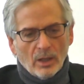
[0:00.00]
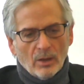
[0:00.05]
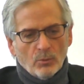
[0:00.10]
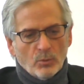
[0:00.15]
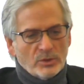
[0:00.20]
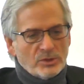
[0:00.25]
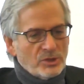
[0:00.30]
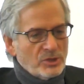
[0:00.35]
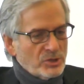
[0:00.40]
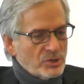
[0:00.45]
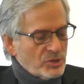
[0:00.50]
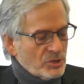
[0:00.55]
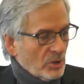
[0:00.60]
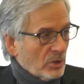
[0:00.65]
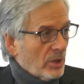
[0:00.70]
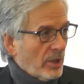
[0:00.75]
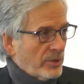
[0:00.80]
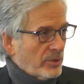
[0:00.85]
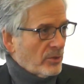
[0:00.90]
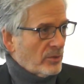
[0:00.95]
Which is
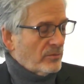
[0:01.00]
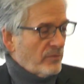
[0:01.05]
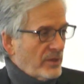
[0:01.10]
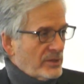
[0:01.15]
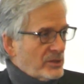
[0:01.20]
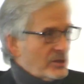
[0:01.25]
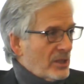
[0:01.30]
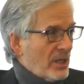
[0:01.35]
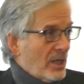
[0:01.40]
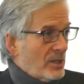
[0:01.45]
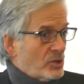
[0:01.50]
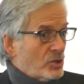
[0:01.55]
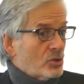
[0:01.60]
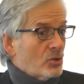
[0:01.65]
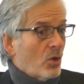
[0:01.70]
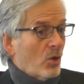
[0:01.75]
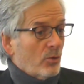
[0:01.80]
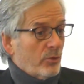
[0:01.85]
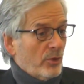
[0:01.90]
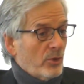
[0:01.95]
still under
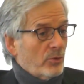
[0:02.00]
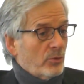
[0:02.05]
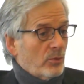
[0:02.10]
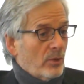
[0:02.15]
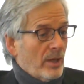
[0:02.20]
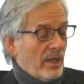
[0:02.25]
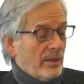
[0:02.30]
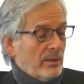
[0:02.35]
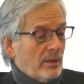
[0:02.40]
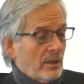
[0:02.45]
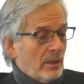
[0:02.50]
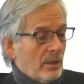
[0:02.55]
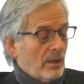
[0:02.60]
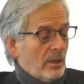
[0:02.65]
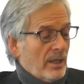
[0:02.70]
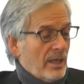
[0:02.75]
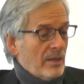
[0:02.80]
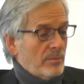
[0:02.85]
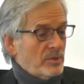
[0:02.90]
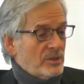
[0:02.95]
investigation, although
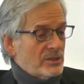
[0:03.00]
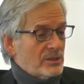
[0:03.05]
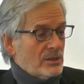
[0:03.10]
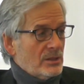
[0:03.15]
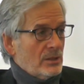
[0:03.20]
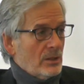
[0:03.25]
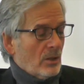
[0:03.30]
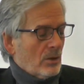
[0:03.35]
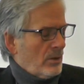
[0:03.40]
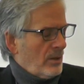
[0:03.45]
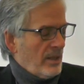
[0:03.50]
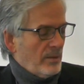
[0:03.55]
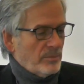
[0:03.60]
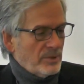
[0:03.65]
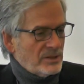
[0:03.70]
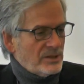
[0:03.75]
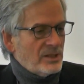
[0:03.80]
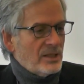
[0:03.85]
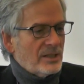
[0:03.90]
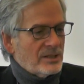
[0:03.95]
ABC or
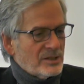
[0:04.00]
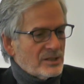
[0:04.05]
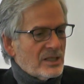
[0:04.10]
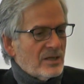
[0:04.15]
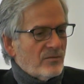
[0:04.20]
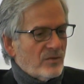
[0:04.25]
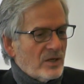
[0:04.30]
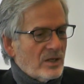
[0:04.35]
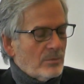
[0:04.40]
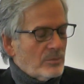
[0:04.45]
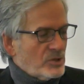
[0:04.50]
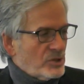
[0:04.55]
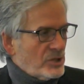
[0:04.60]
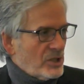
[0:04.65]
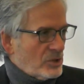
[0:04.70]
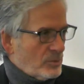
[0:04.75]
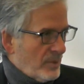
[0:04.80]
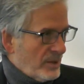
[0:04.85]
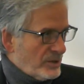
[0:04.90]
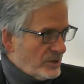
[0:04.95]
NBC has given him a
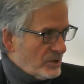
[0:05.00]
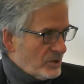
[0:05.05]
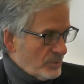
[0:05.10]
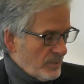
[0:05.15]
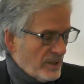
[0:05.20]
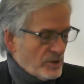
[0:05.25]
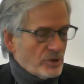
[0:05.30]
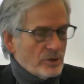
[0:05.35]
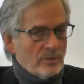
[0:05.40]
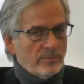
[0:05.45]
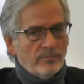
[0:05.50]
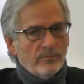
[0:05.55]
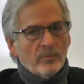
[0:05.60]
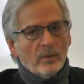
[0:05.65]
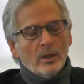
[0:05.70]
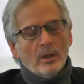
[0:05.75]
6-month suspension.